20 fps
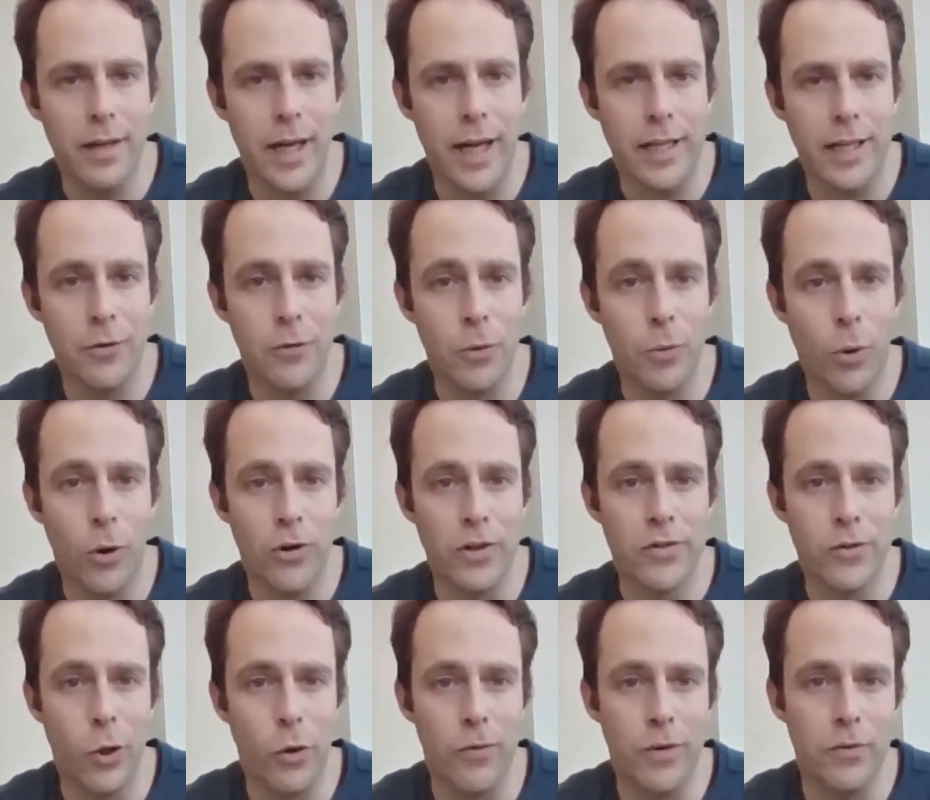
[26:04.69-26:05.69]
And if you want to
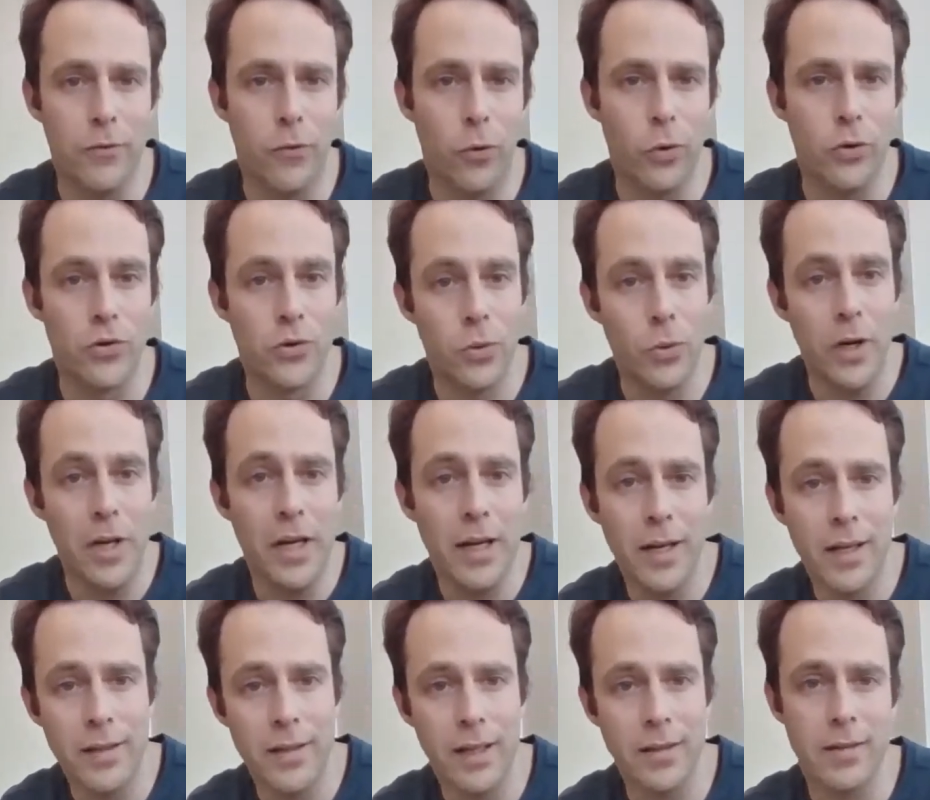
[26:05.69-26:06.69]
solve it for
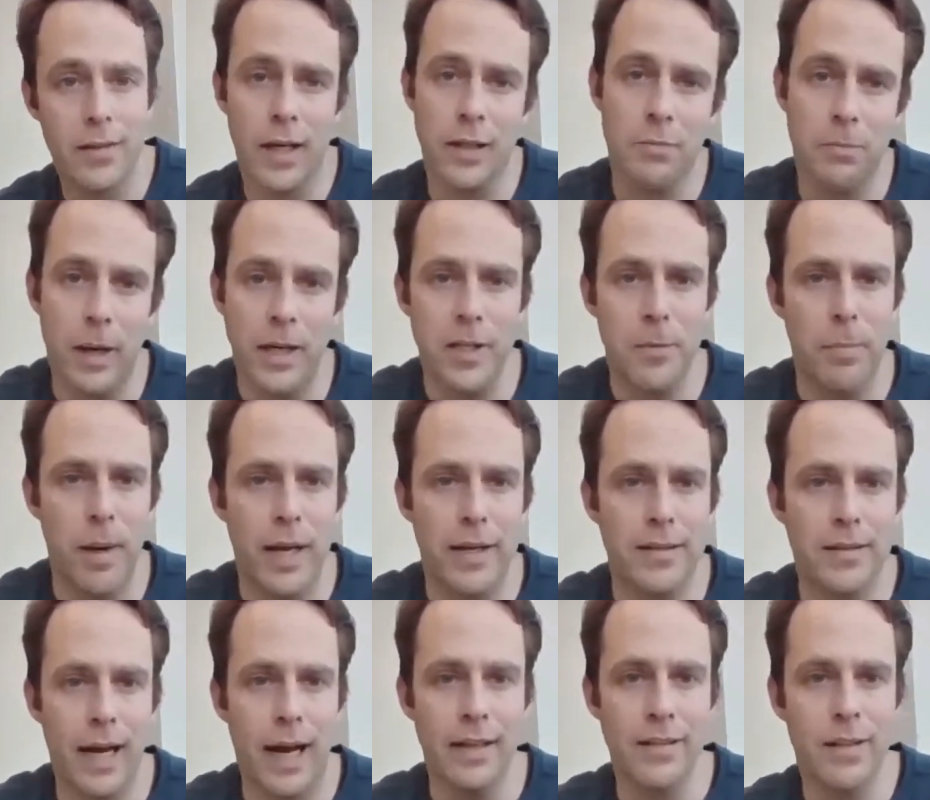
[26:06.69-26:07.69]
3, then just multiply
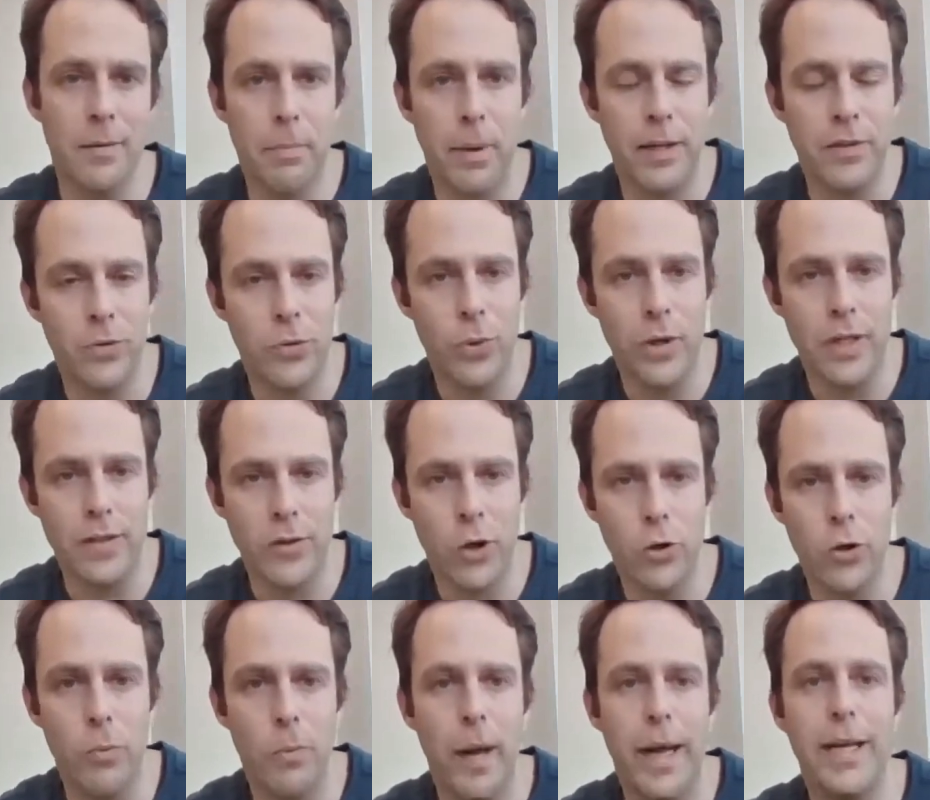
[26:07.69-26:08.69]
this answer by 3. So
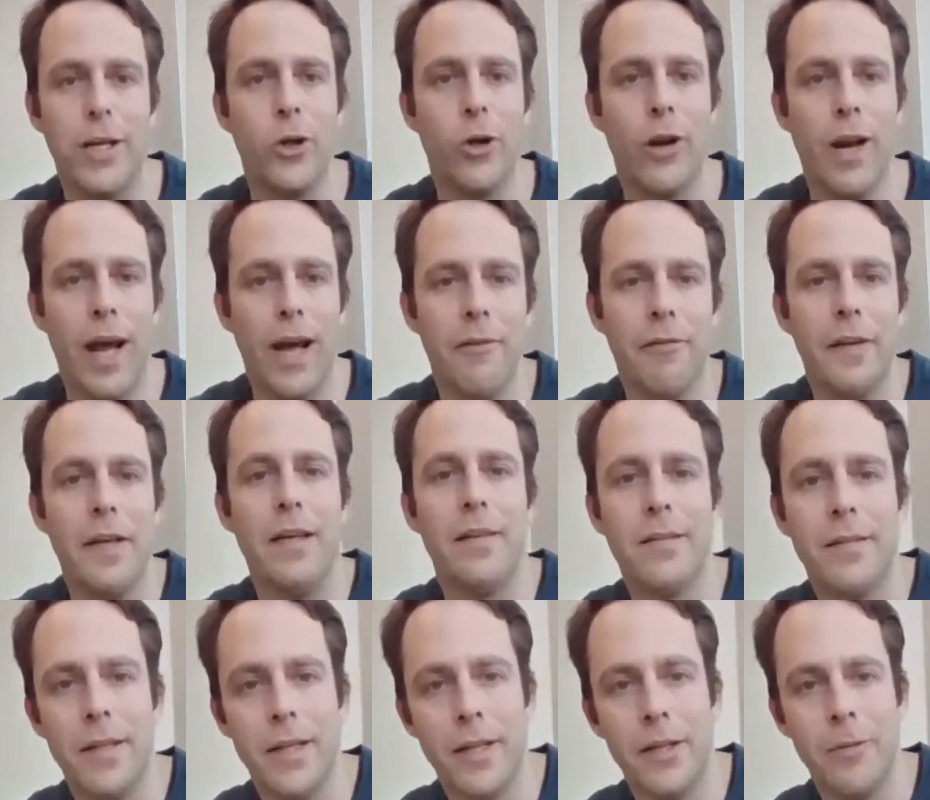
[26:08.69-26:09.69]
you make your life
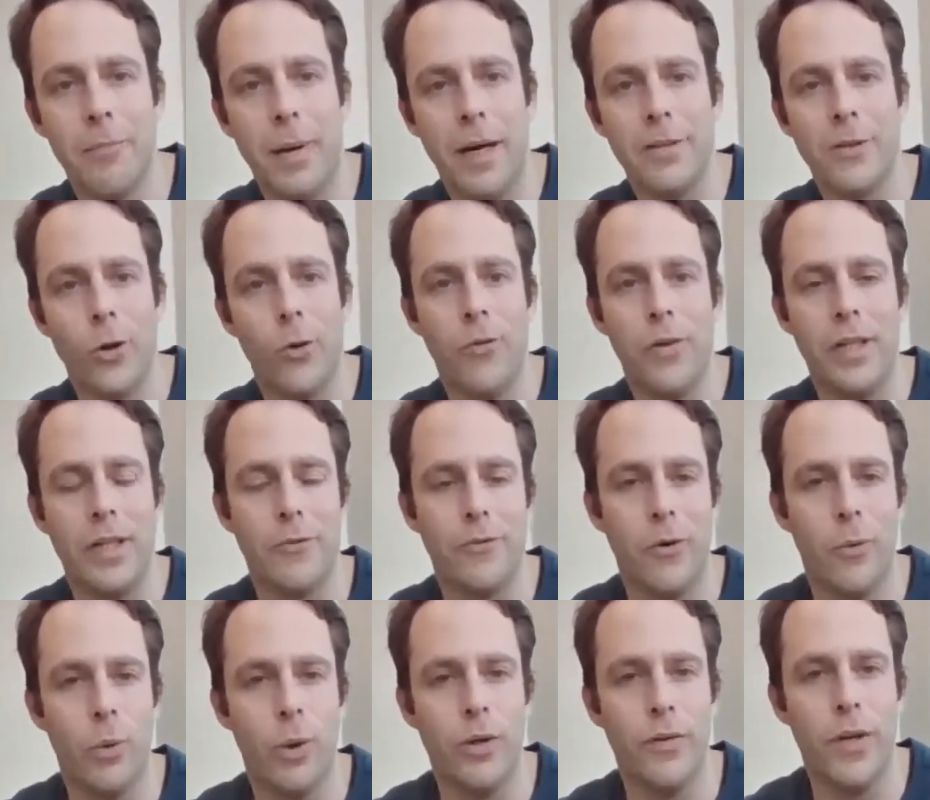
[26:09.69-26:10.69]
easier by solving it
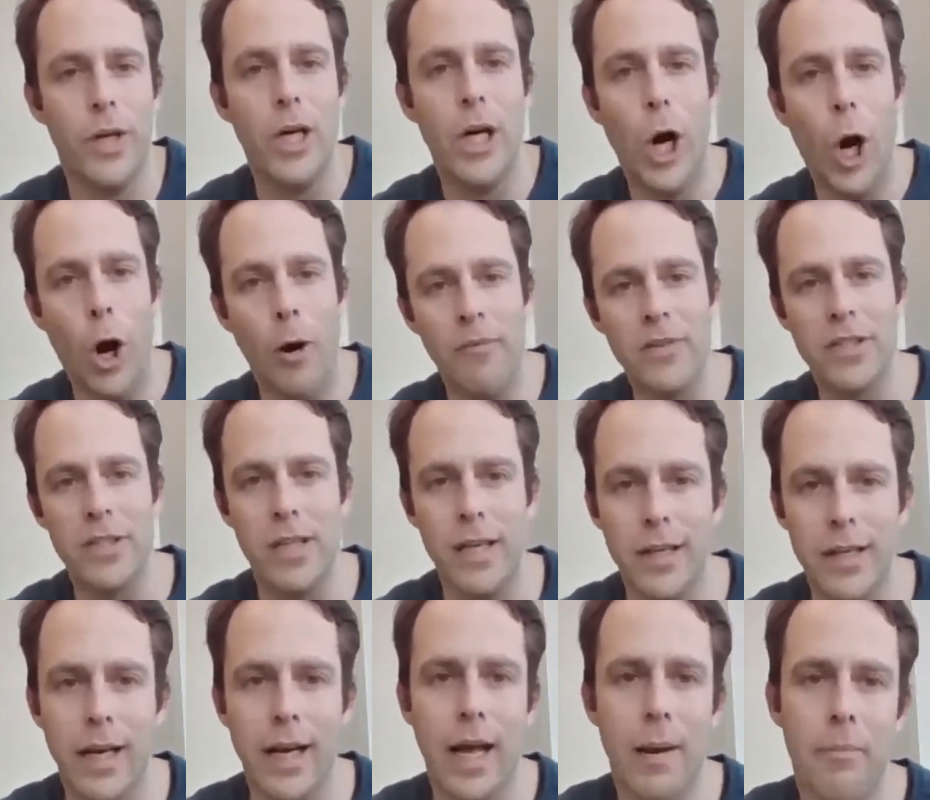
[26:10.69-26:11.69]
for 1. Obviously,
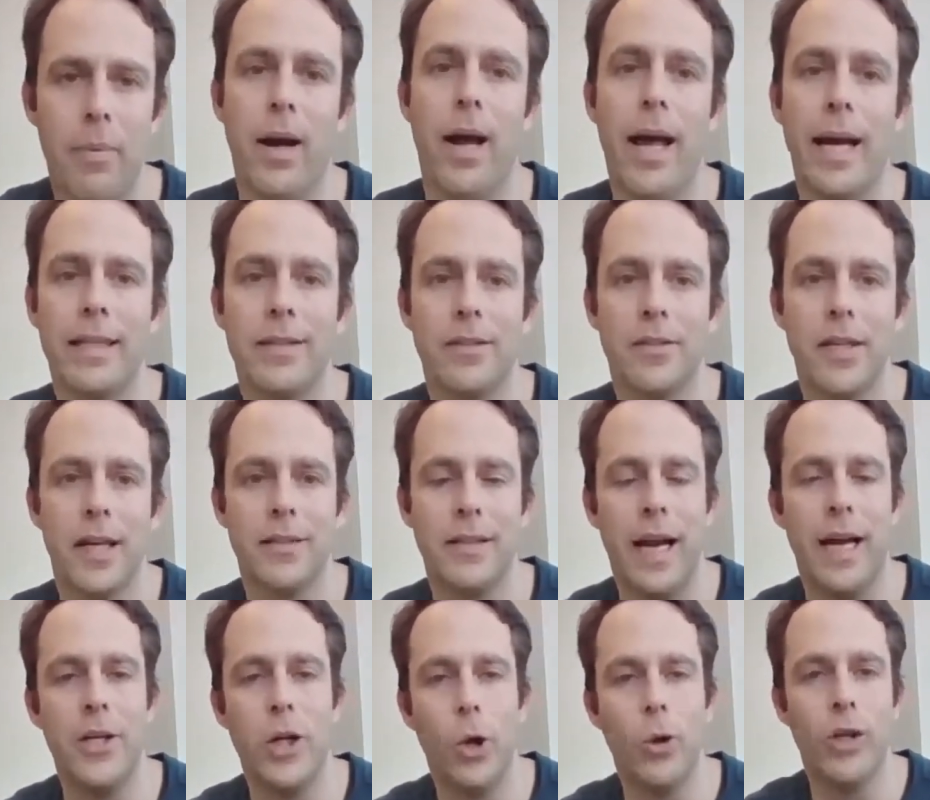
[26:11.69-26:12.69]
in the lab exercise,
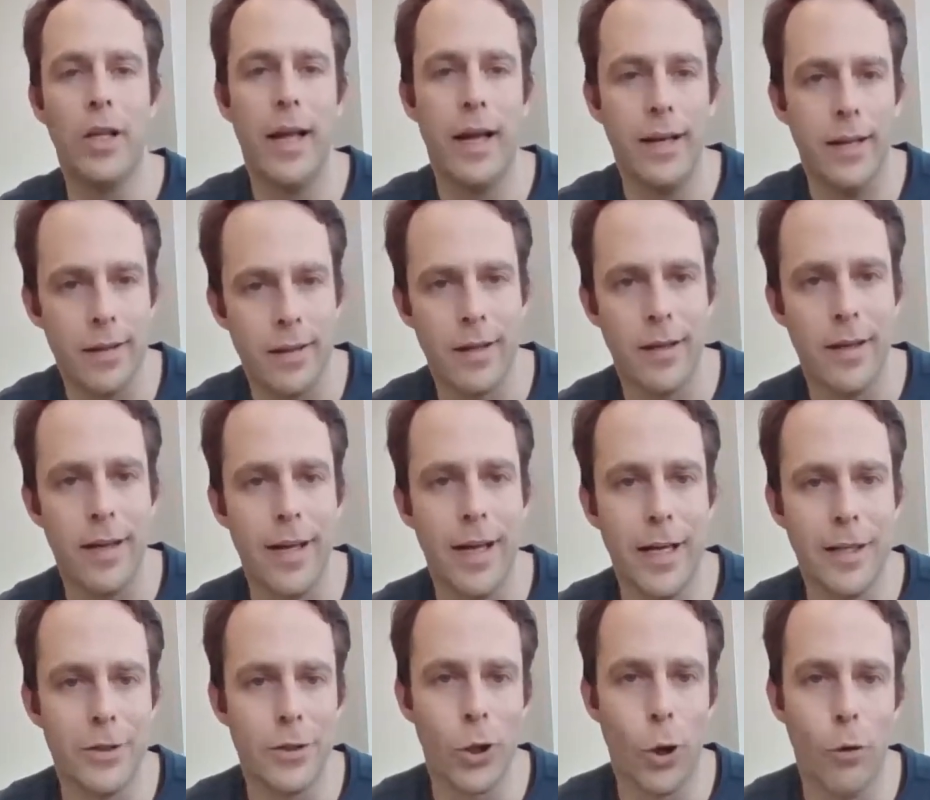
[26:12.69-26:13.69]
I don't let it
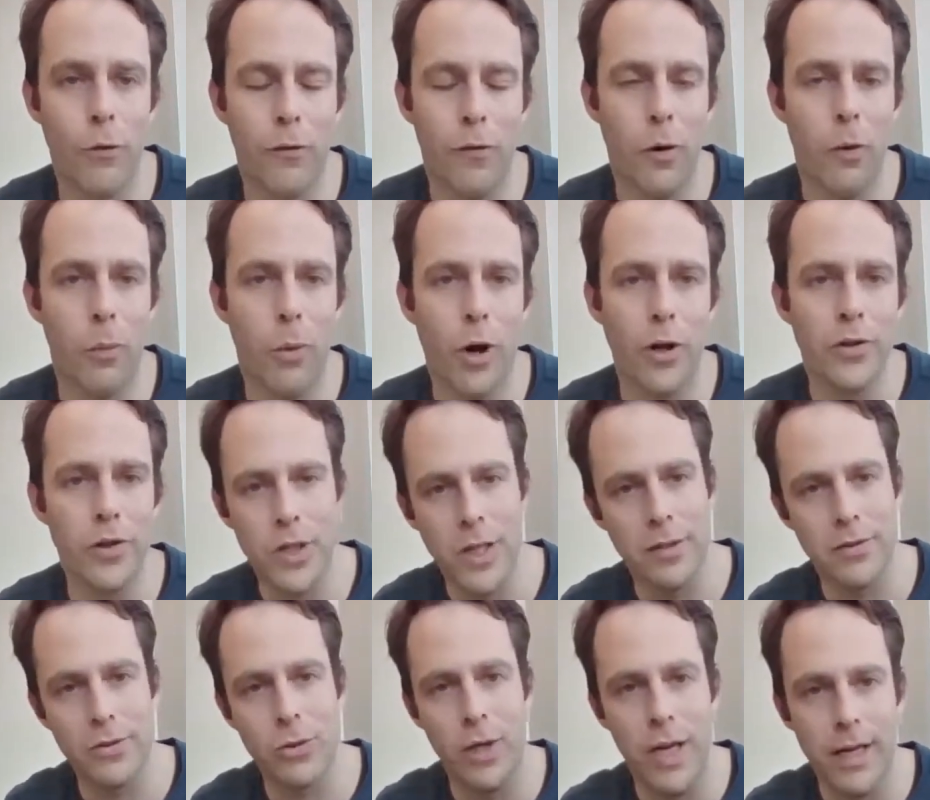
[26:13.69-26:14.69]
solve for 1
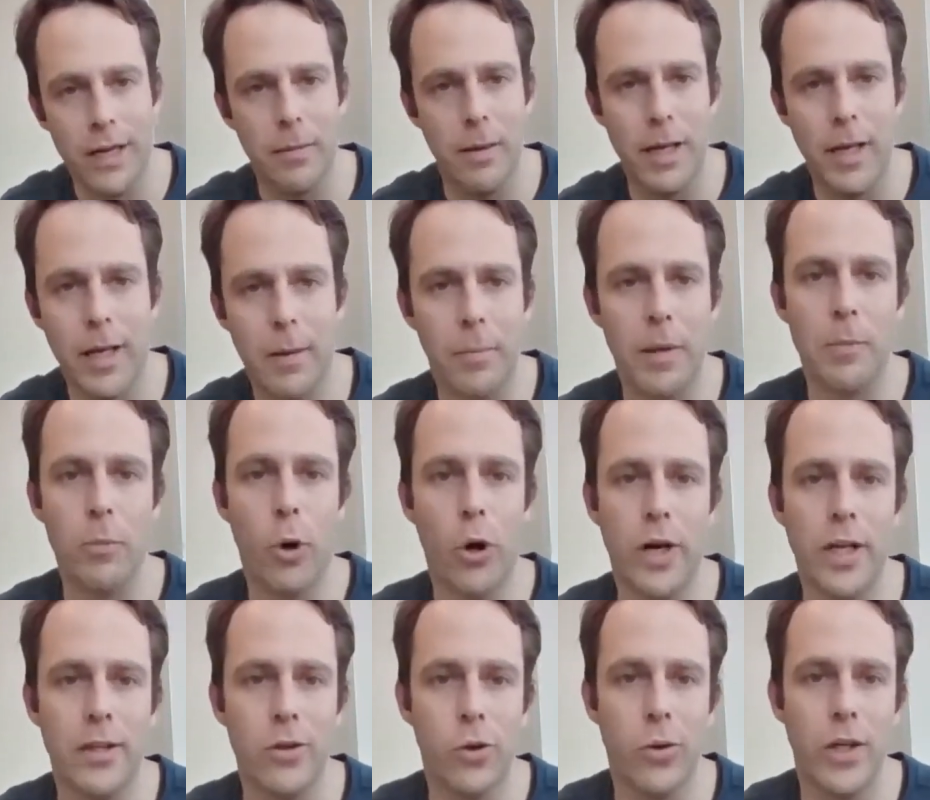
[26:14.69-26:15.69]
just to get a little bit
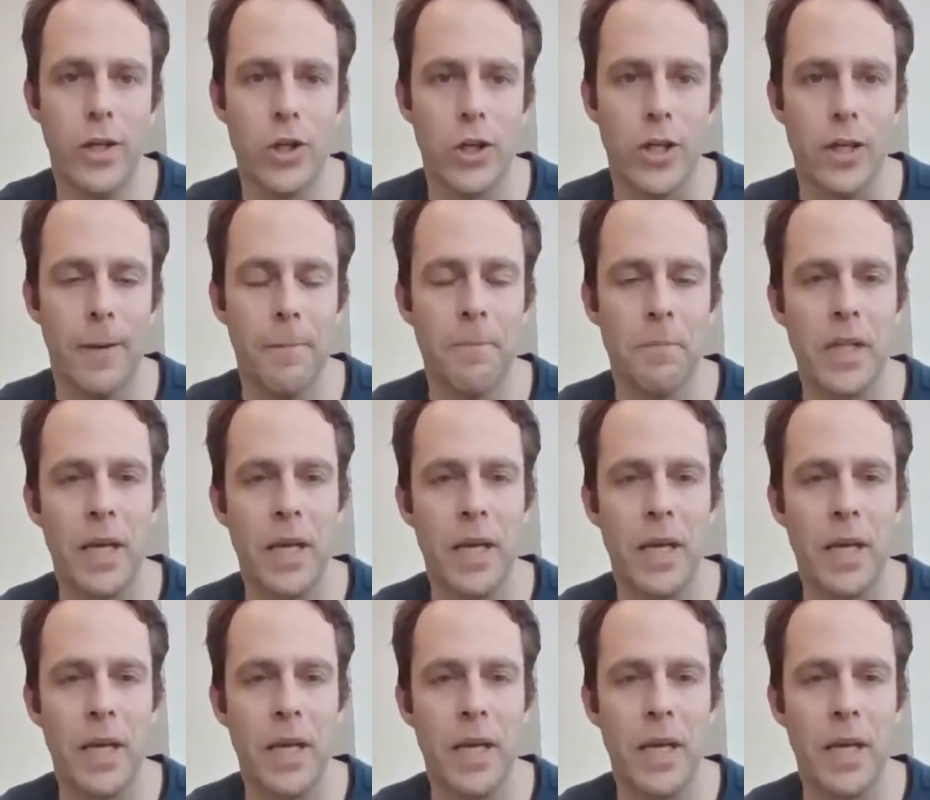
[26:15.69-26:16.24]
more intuition.